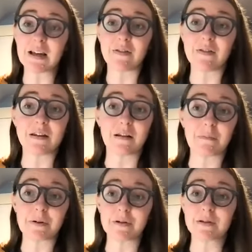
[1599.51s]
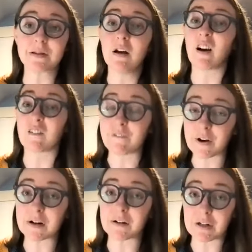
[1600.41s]
And the numbers are
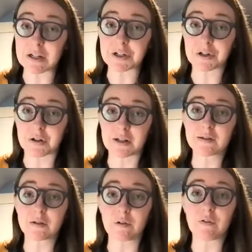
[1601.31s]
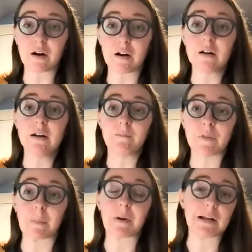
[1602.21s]
very reassuring so far
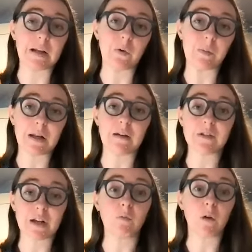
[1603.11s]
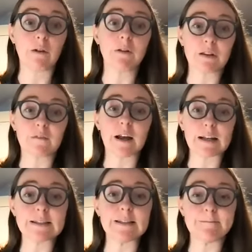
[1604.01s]
that pregnant women have done well with the
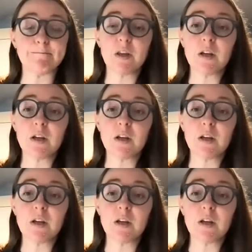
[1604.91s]
vaccine.